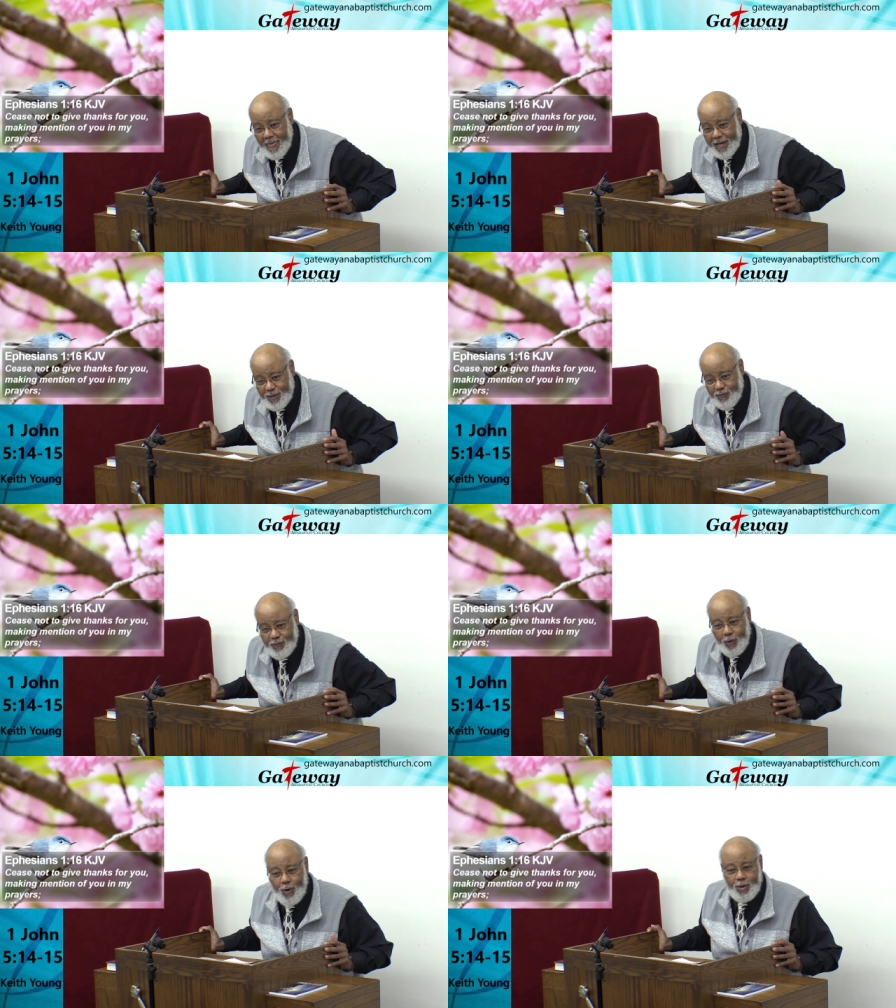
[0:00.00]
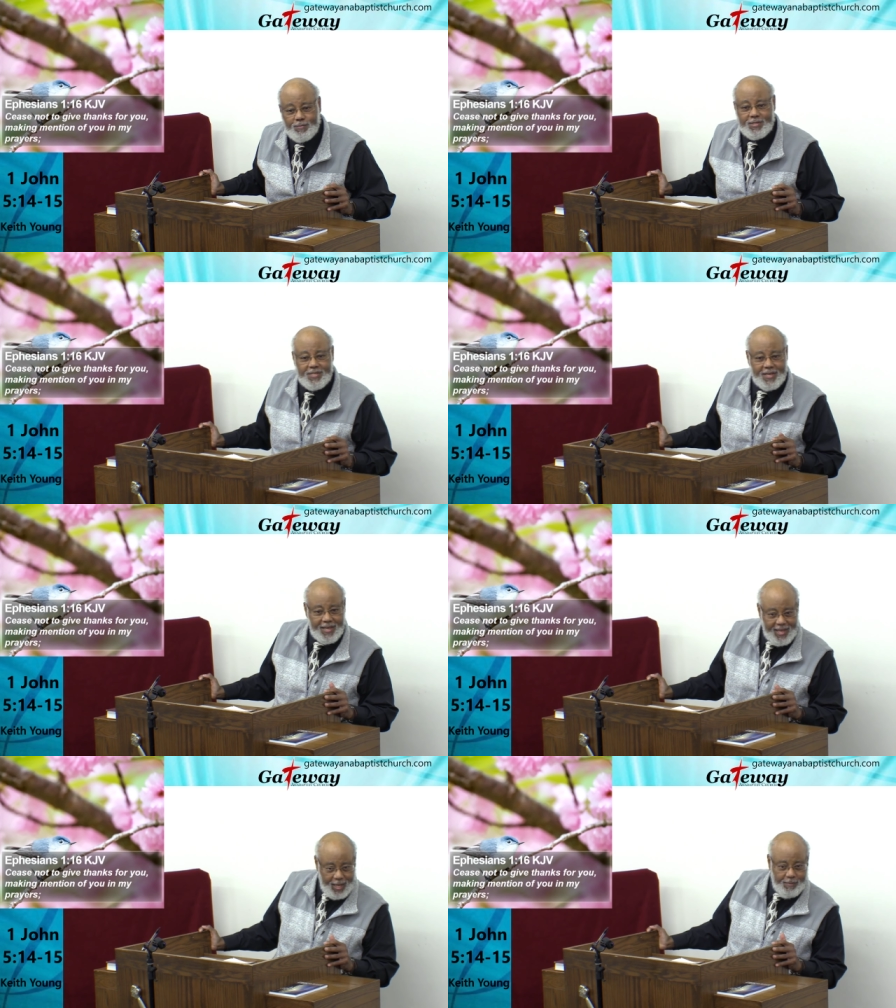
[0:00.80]
Conformed to the
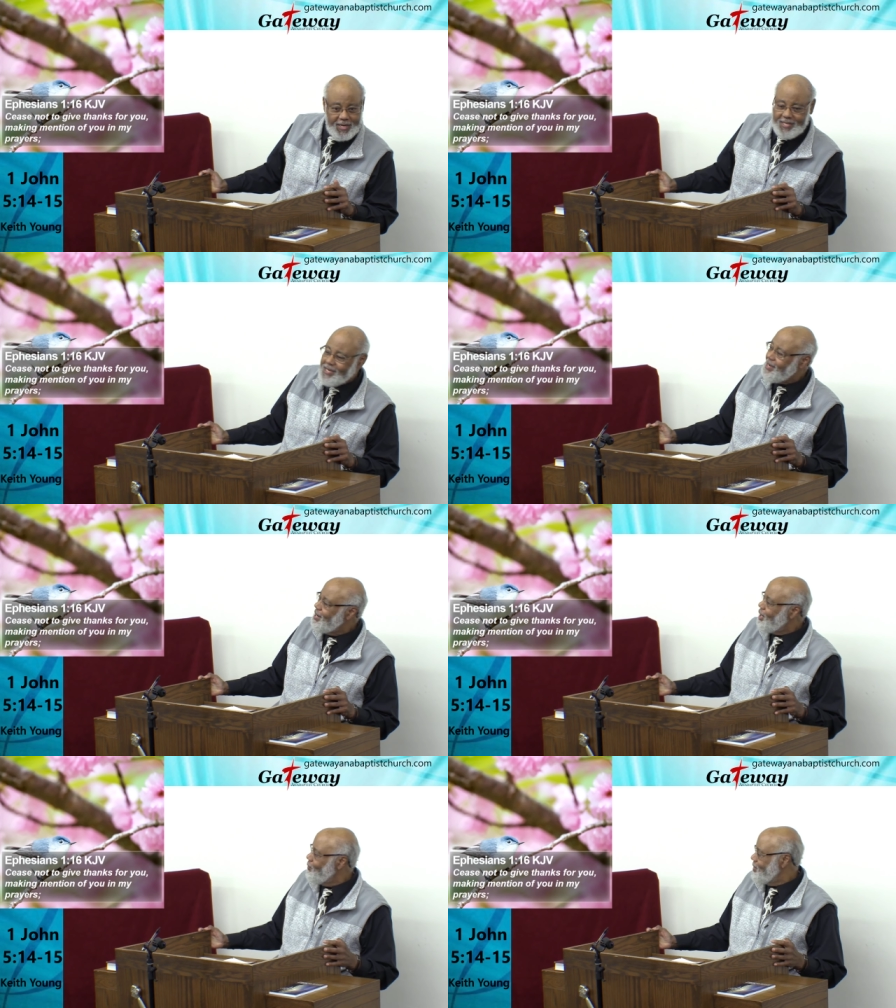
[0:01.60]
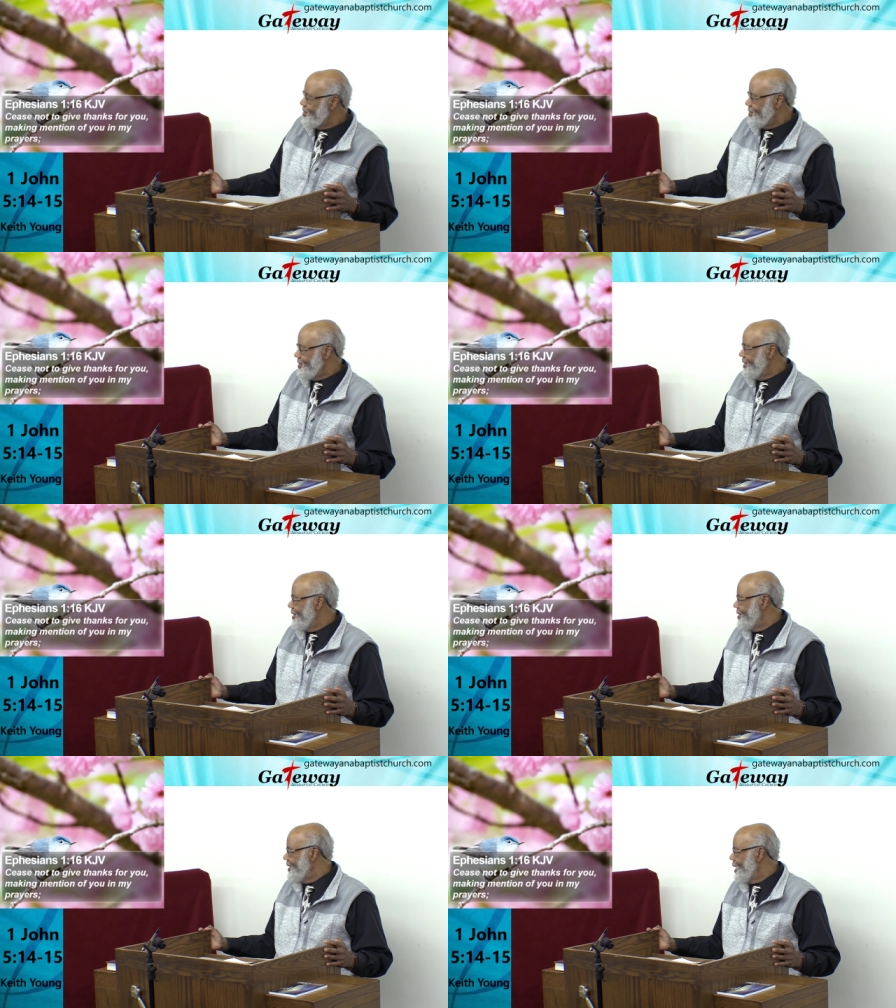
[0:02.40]
image of his
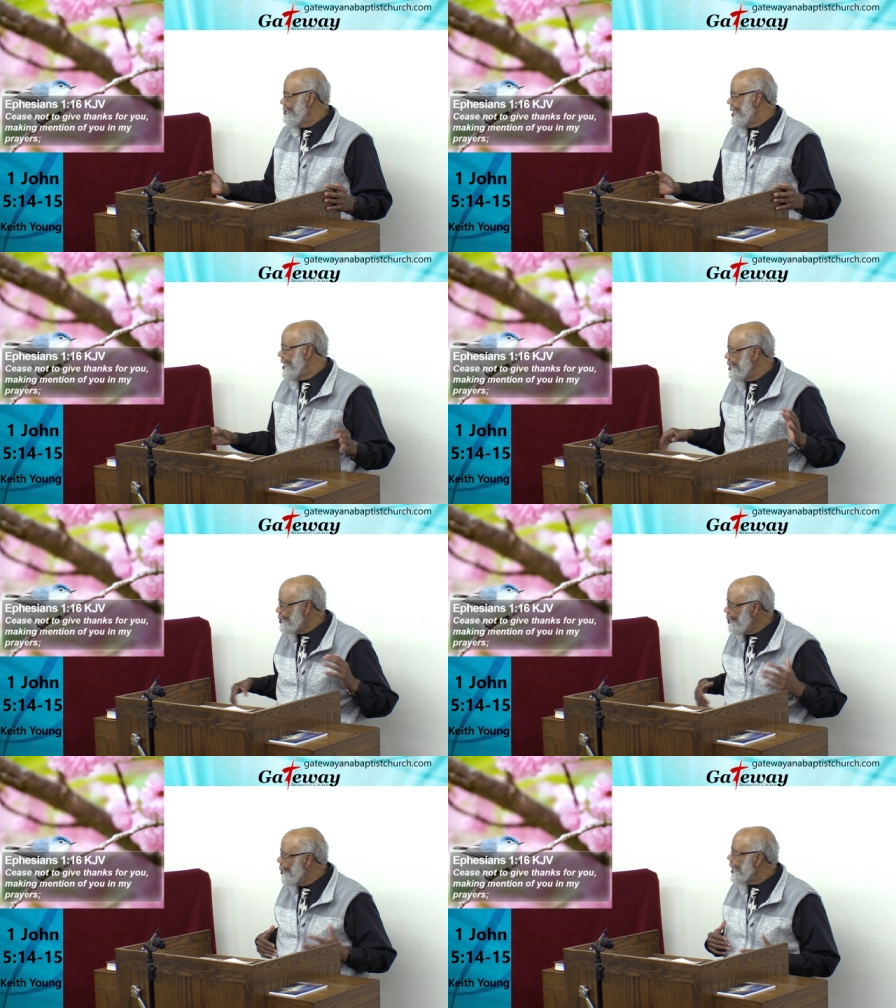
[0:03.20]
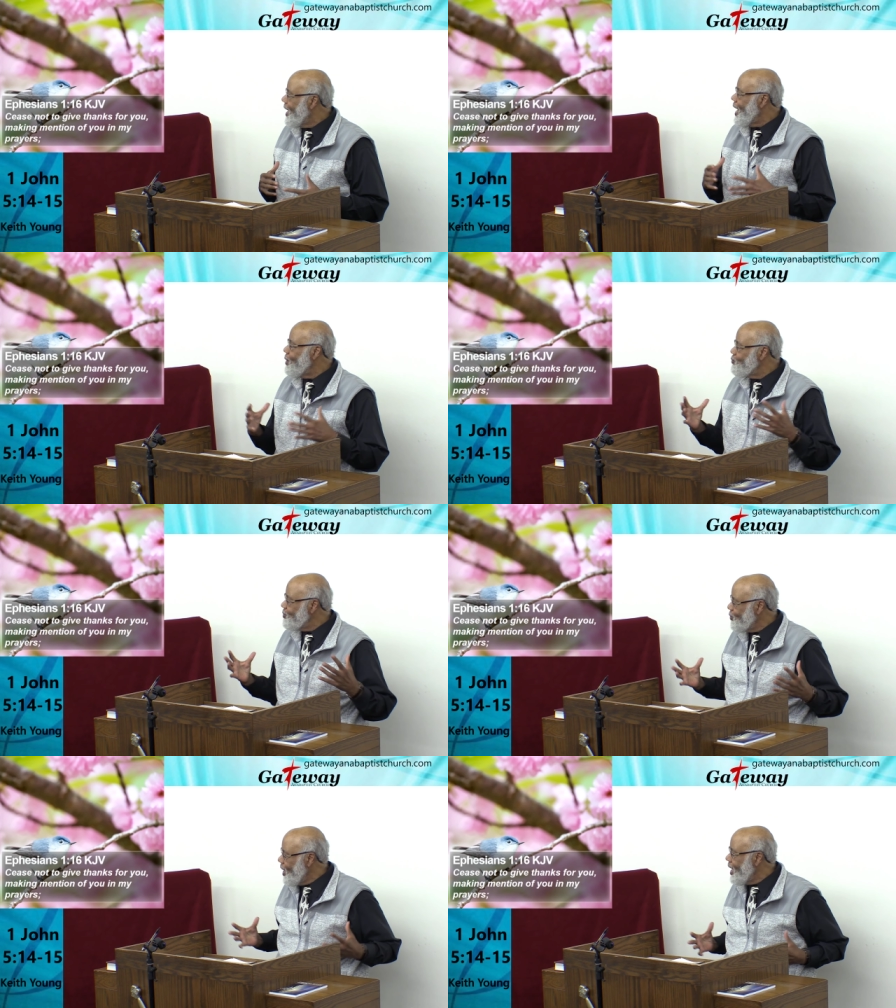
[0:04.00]
son. Amen. He's Amen. doing
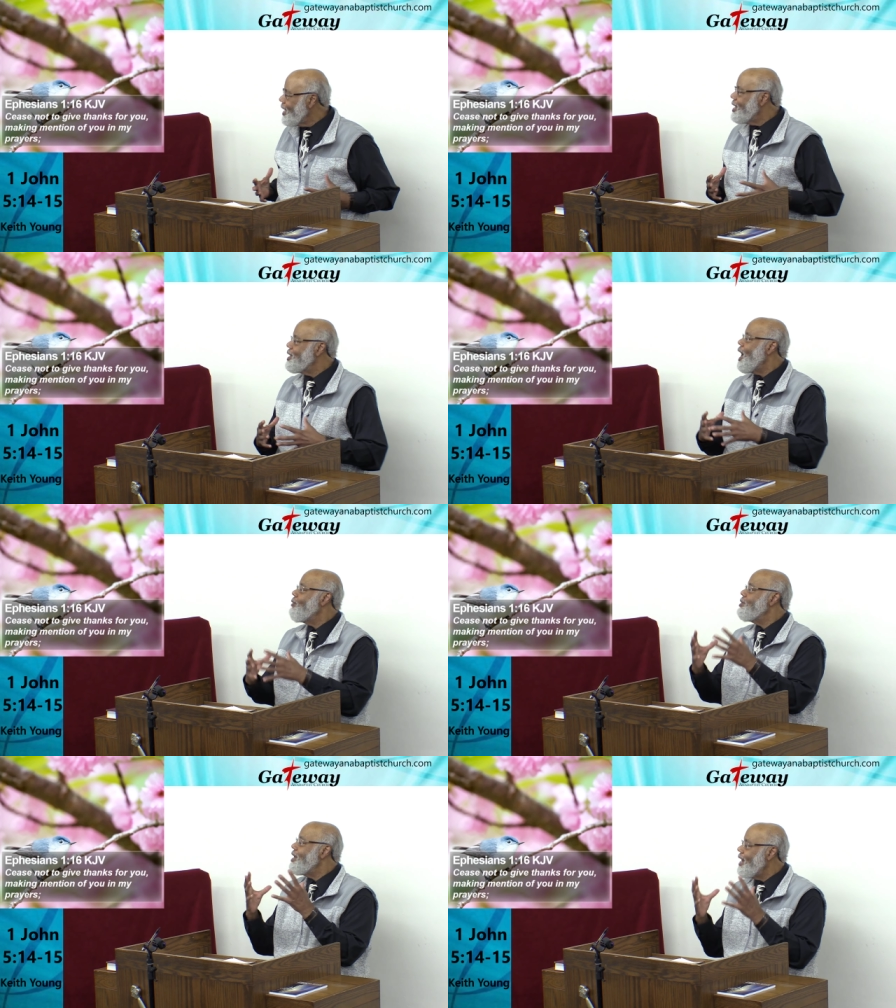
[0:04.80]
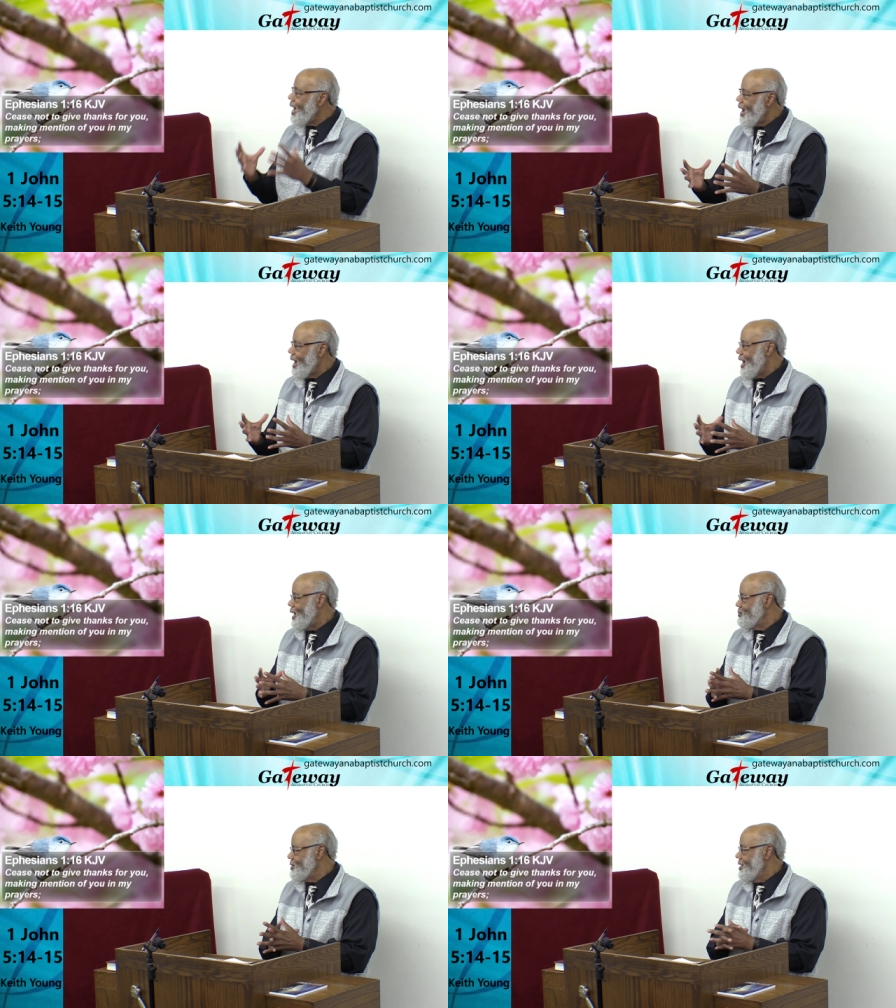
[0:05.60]
everything in our
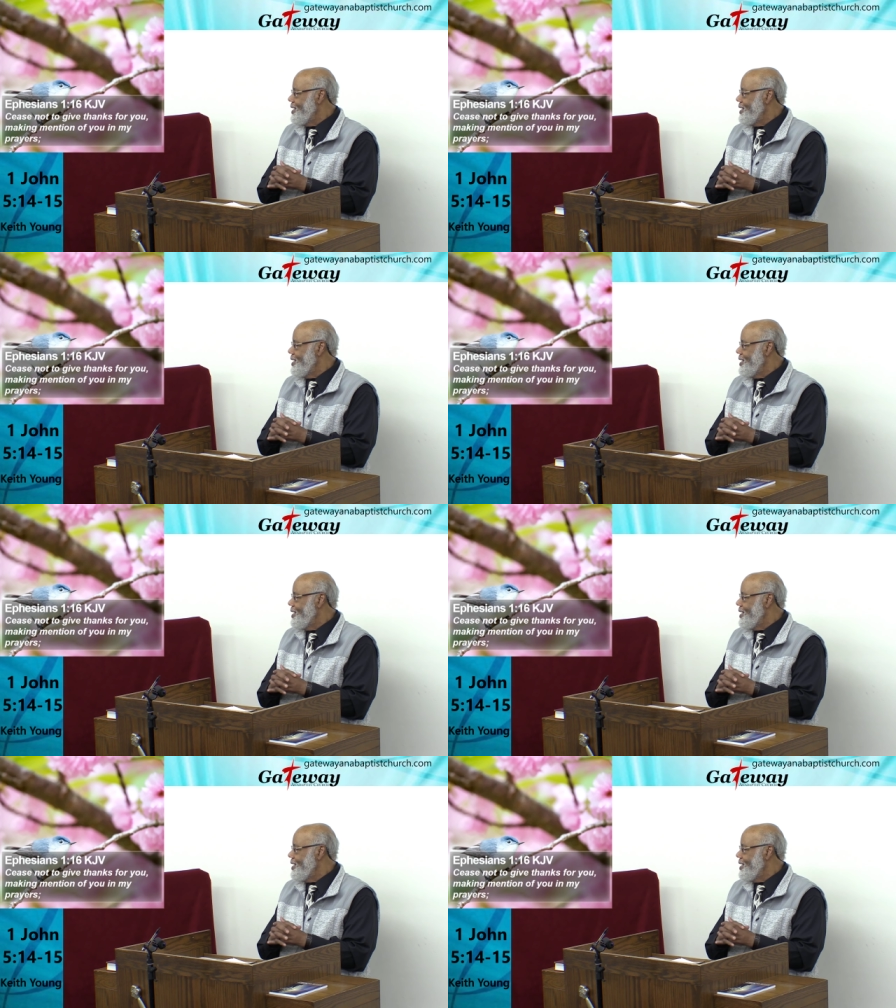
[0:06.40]
lives.